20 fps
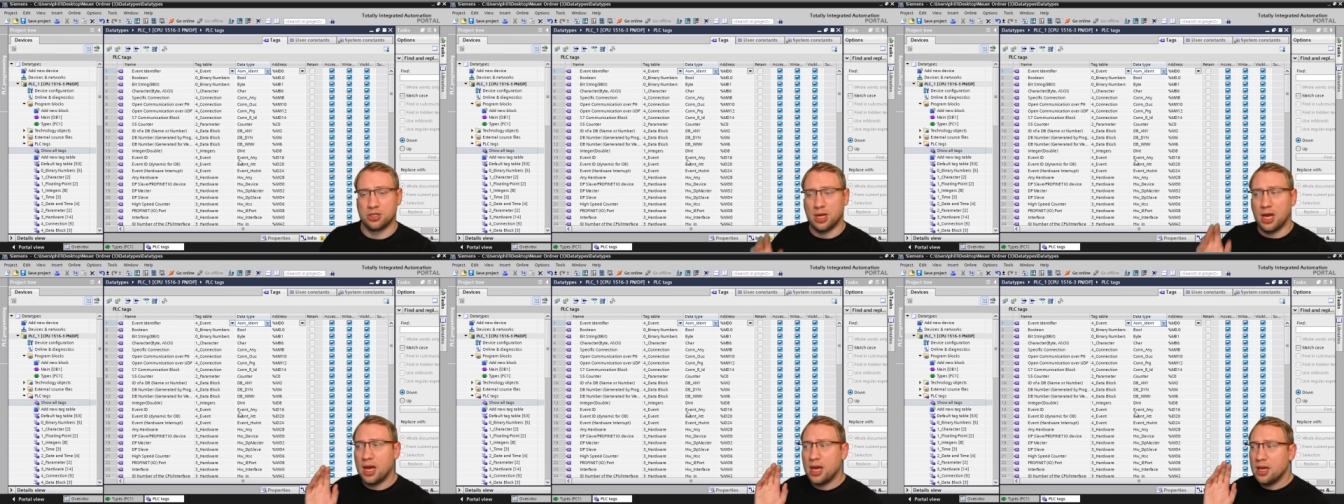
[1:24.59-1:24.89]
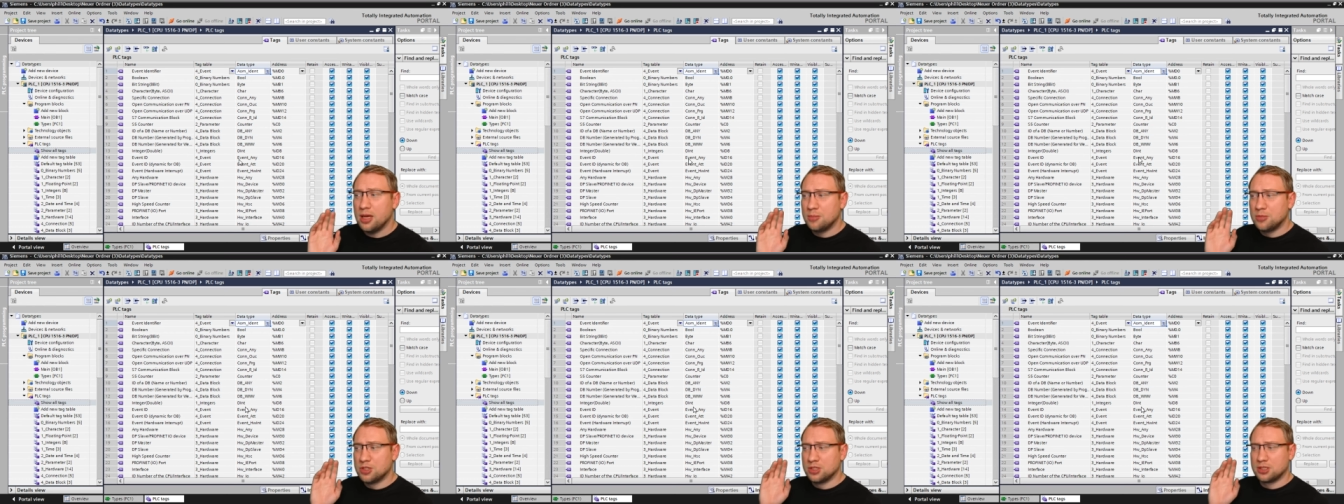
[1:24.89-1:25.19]
I
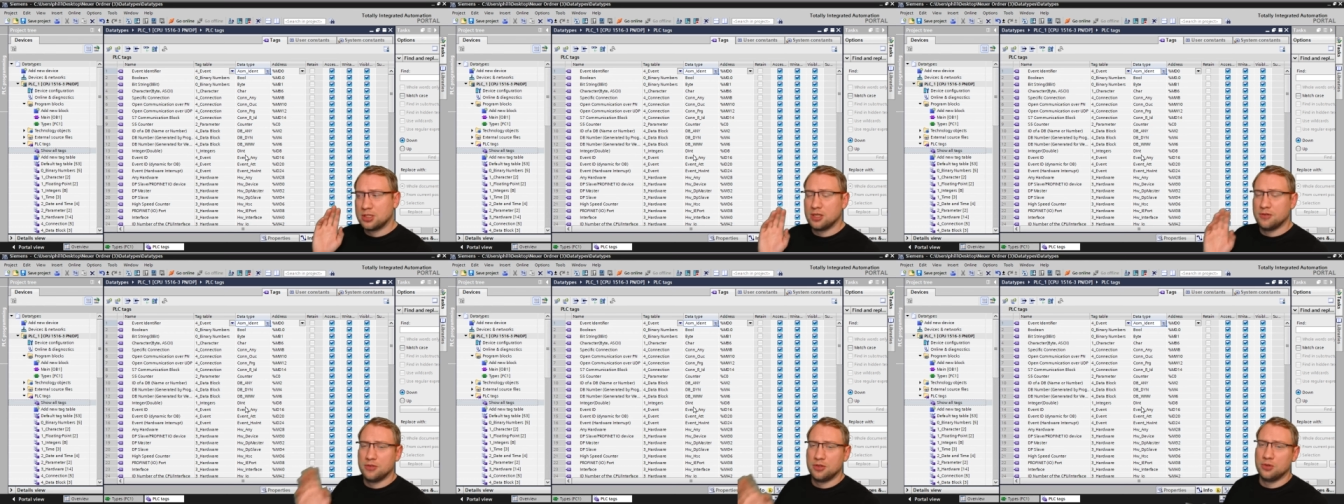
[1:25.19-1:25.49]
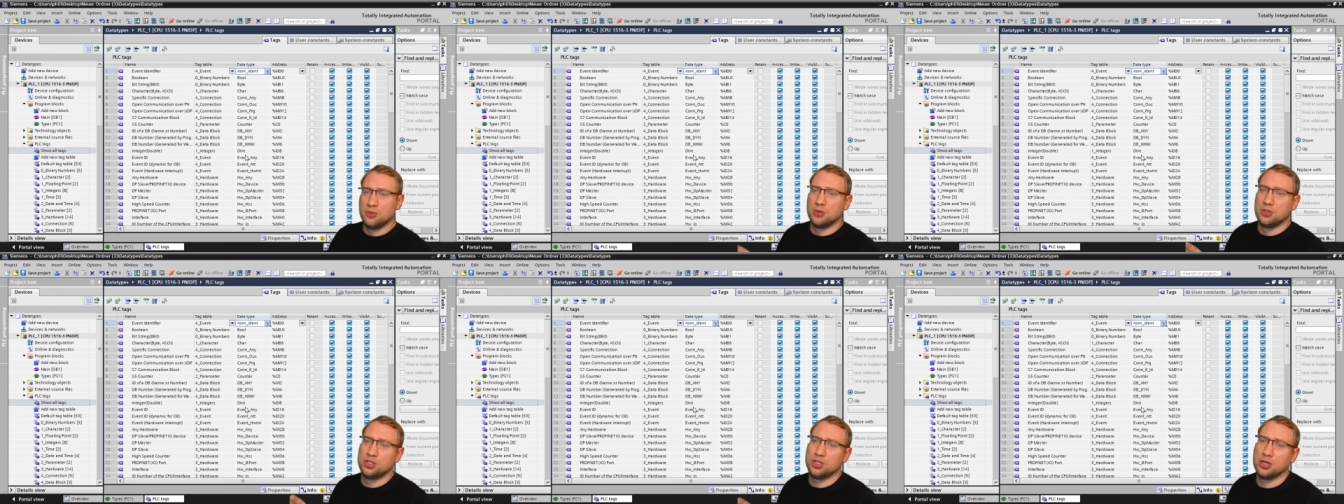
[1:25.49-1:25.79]
am just giving
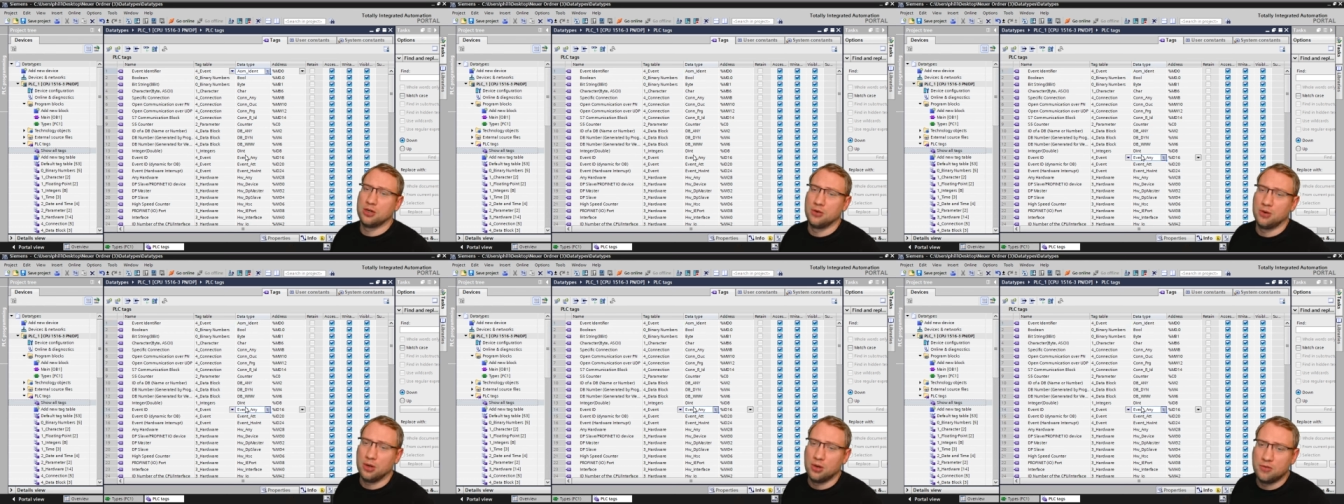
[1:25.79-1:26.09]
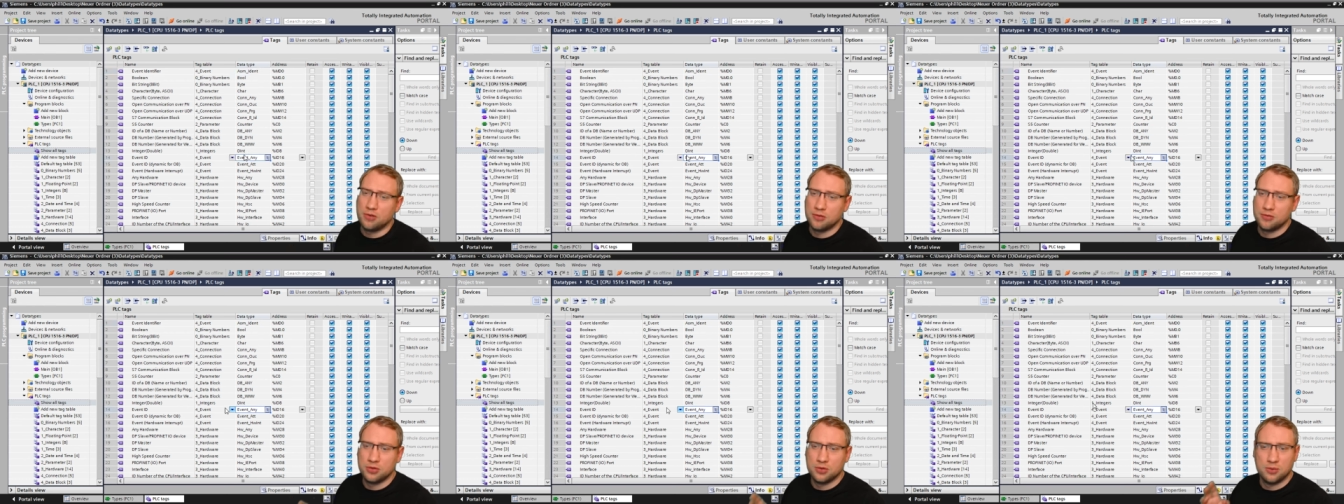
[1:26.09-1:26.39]
you a general
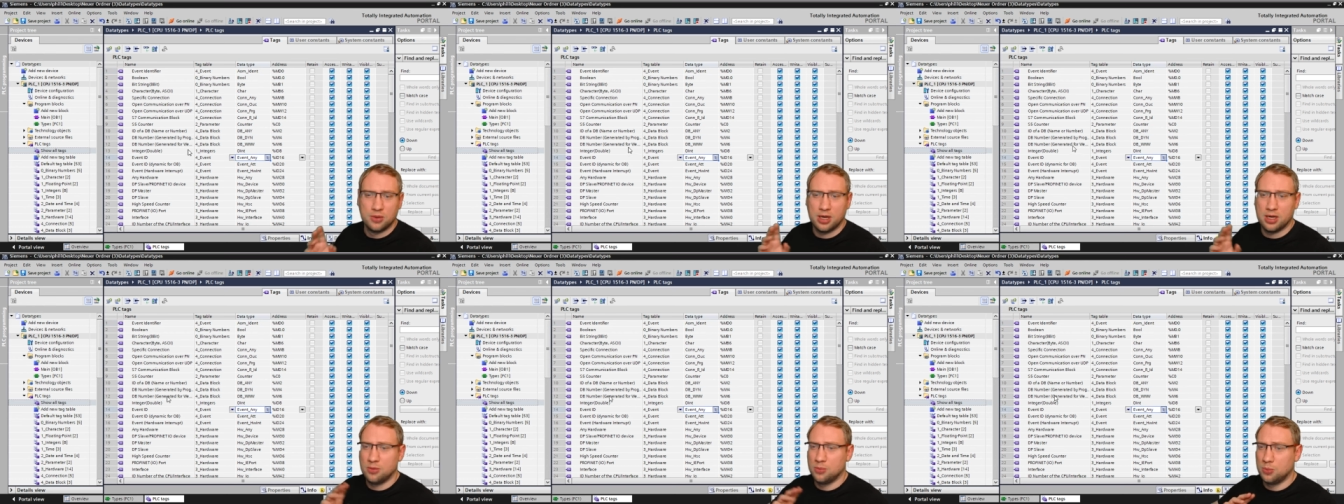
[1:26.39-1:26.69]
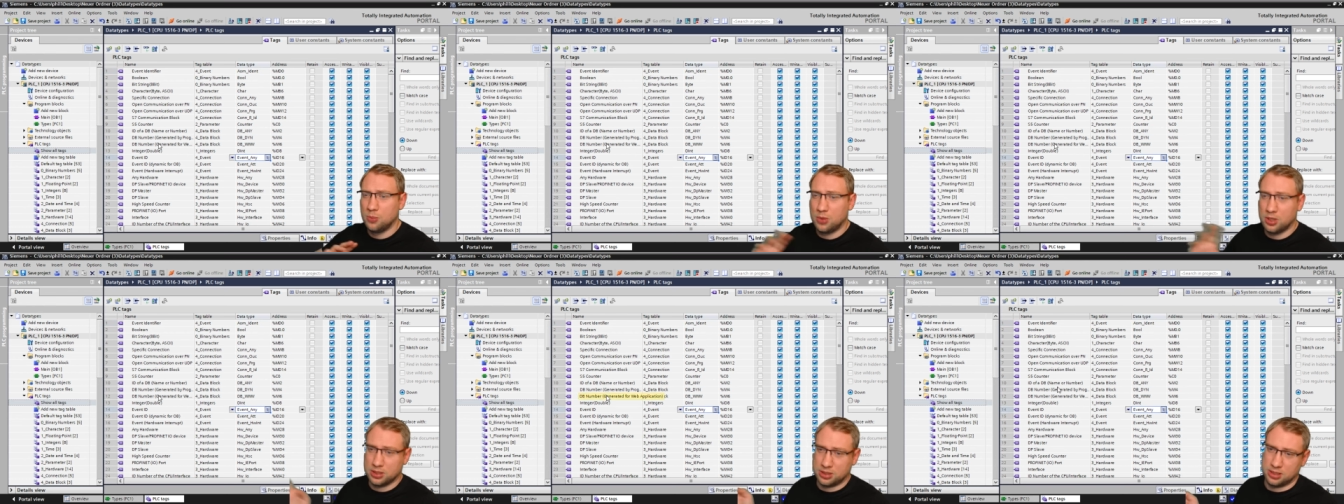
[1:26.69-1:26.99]
overview and
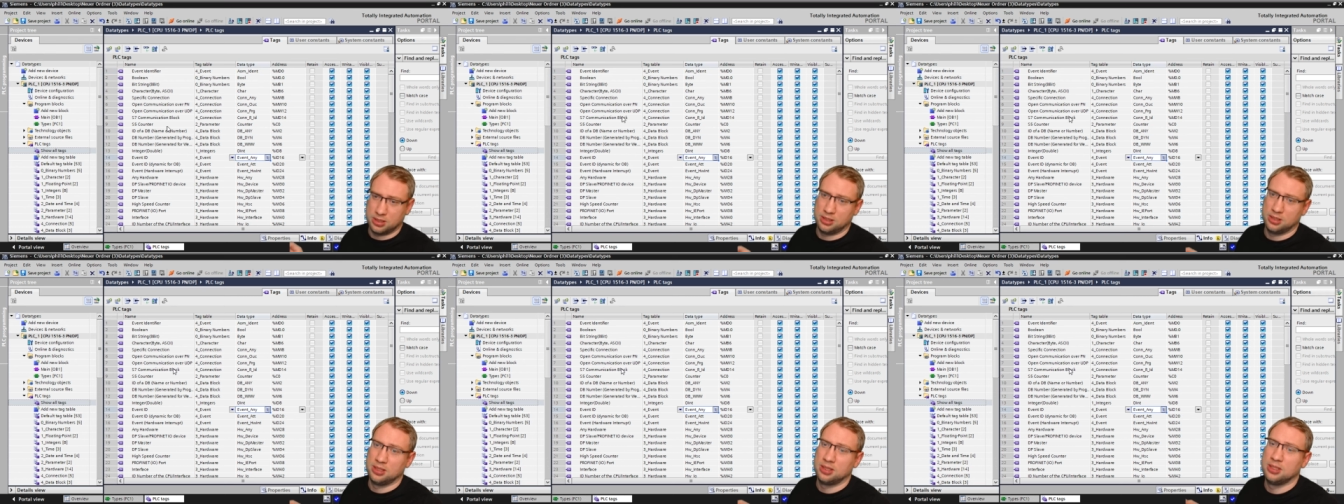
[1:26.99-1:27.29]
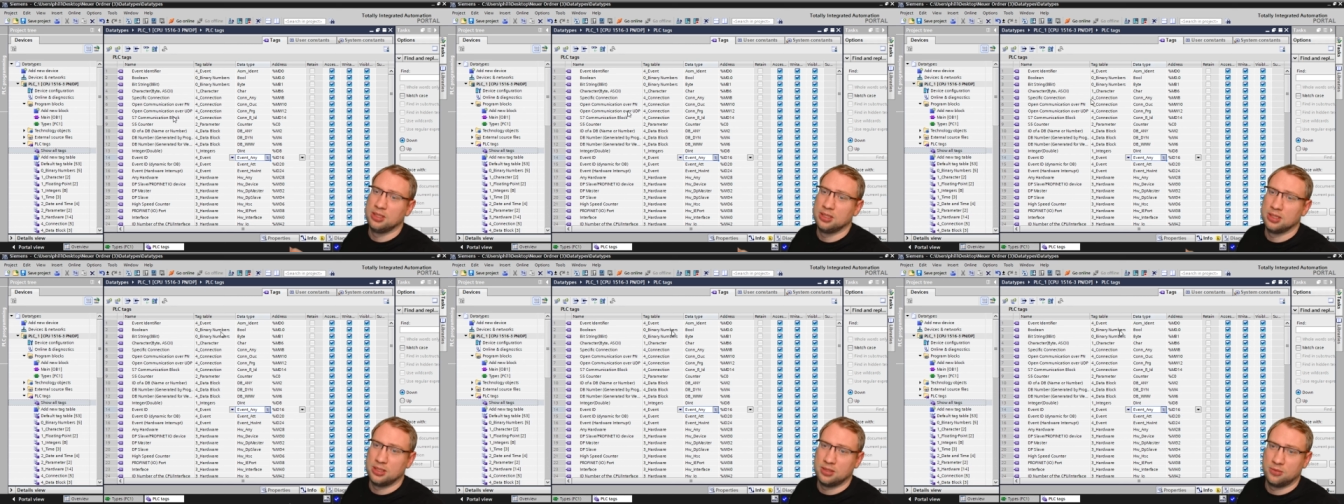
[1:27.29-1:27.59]
what
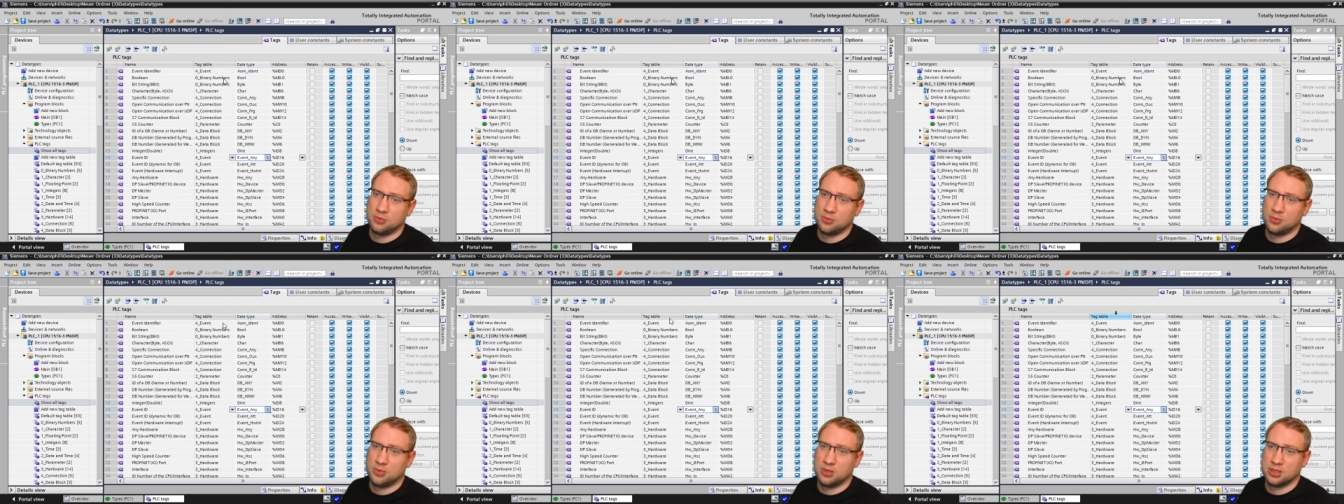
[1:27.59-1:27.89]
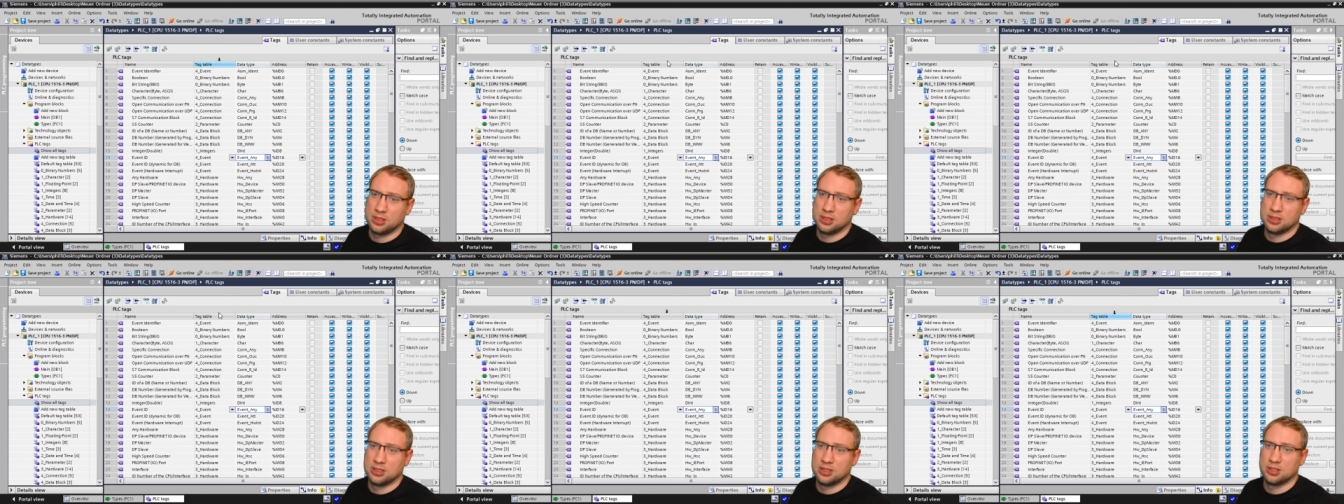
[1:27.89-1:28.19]
the what
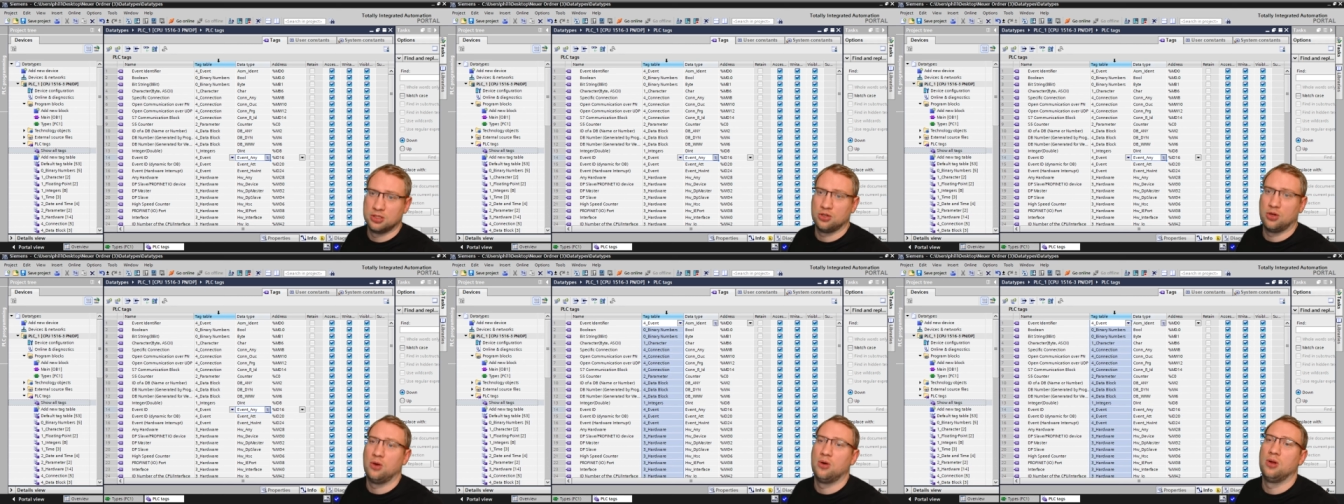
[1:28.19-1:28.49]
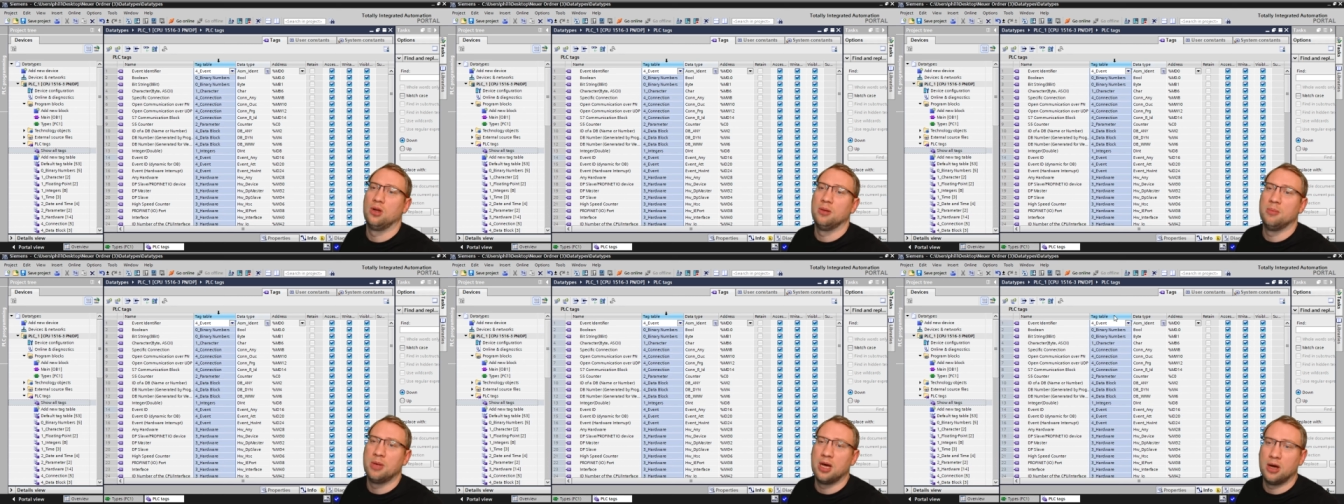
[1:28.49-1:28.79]
is this
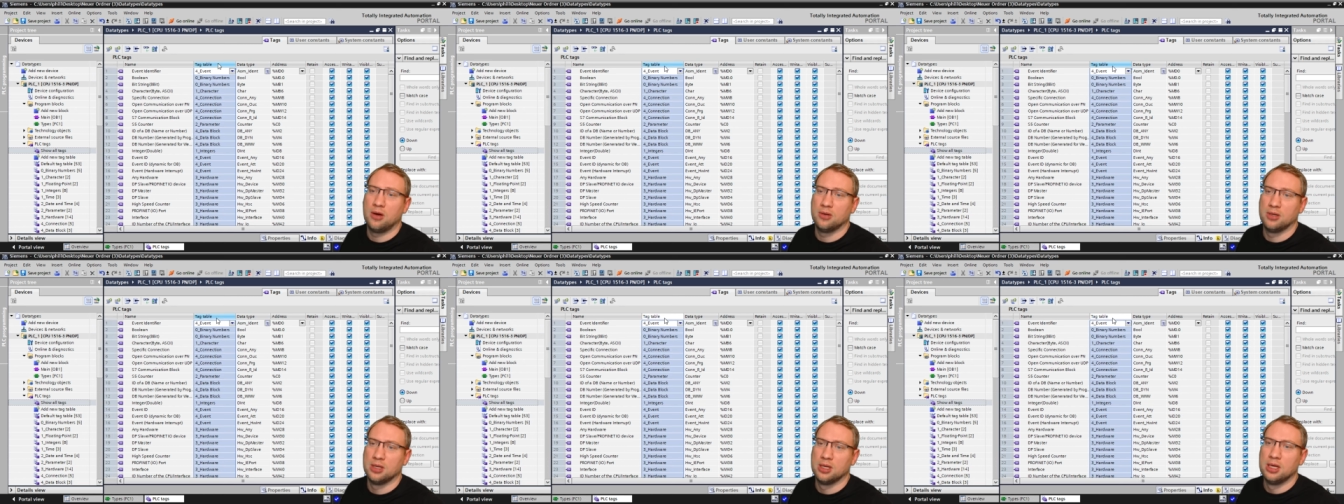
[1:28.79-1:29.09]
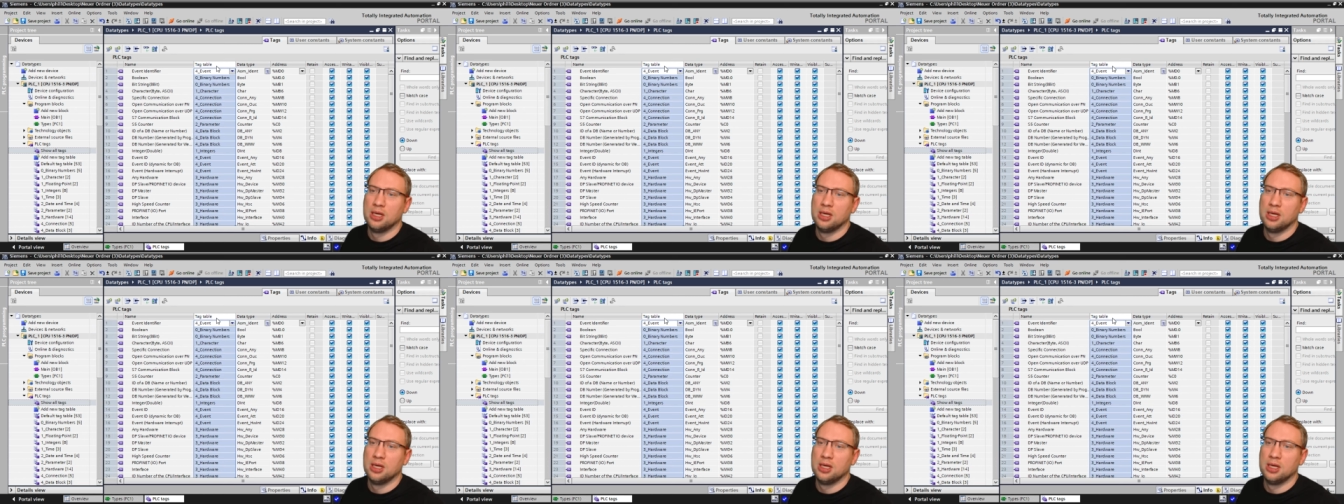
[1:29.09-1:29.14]
all about,